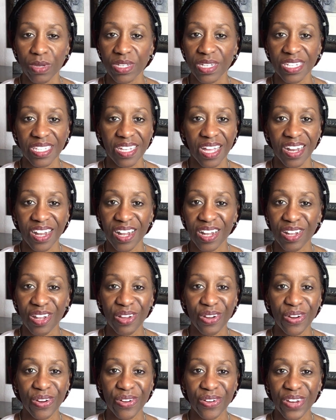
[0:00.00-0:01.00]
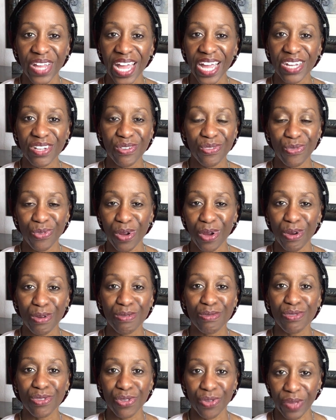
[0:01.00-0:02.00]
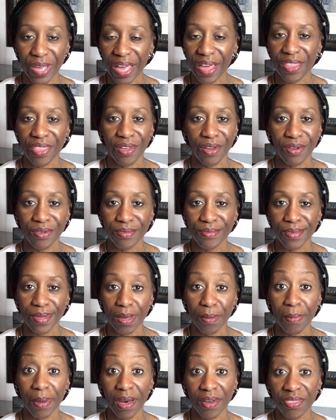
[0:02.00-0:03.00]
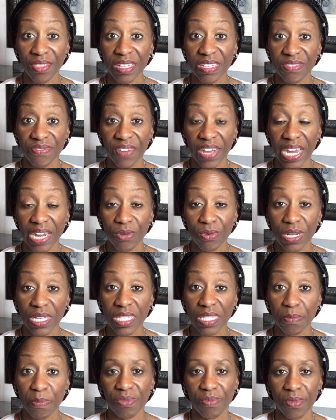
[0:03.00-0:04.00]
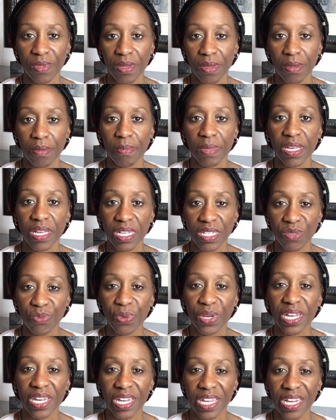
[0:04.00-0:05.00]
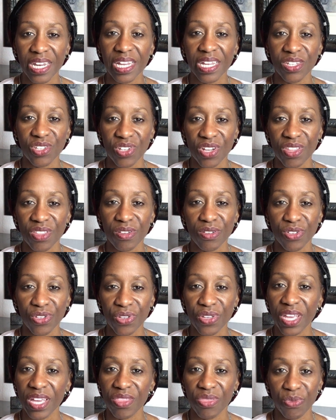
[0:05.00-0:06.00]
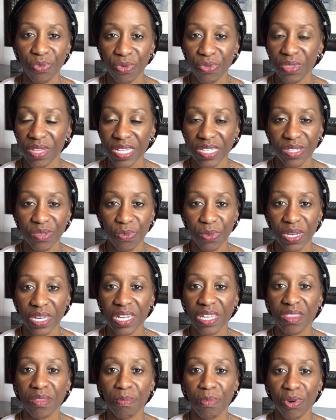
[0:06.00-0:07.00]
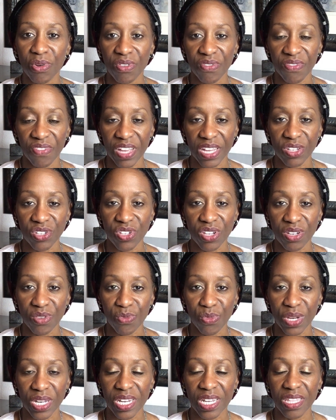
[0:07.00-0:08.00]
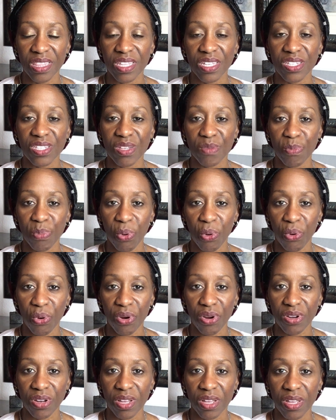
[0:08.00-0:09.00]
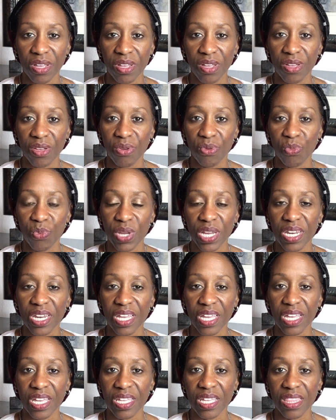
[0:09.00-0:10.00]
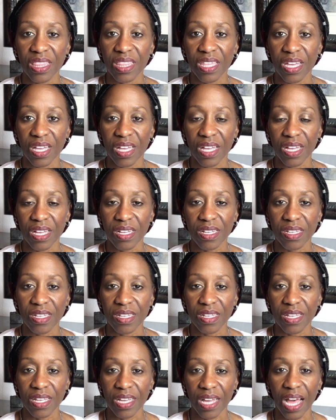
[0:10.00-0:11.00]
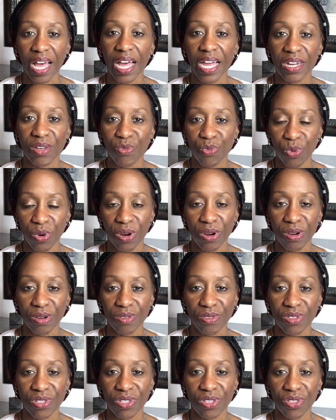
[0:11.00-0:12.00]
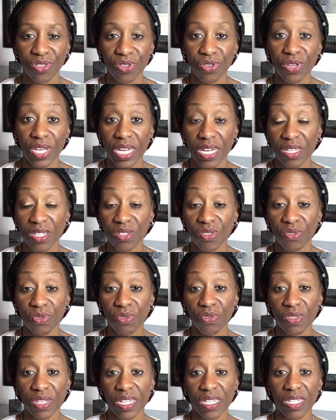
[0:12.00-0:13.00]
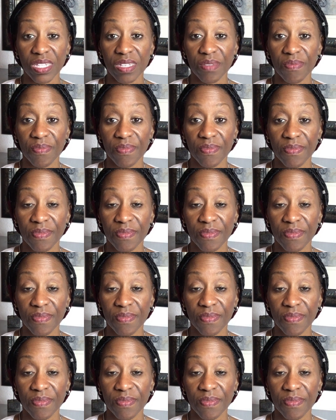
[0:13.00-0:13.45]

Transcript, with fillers: We're just going to learn and grow together about this virus because we need each other to get through this. We need the motivation, we need the support, we need the kind words to get us through this.